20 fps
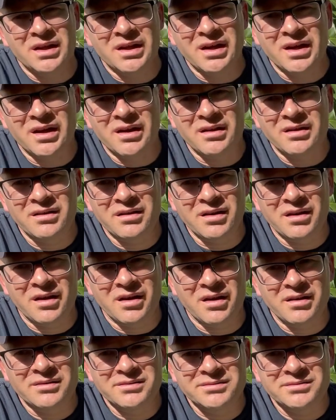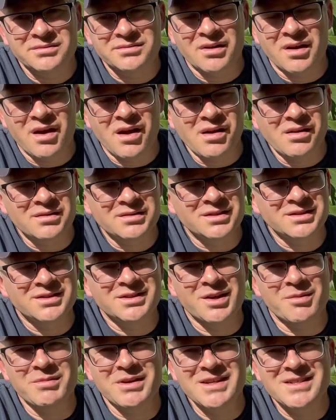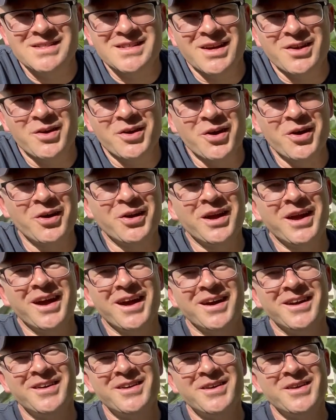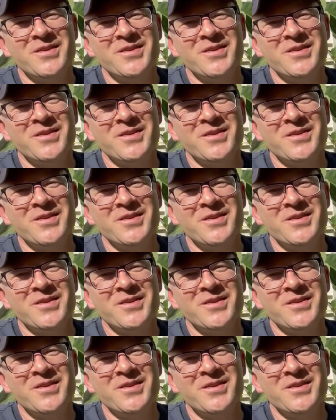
And somebody said, oh yeah,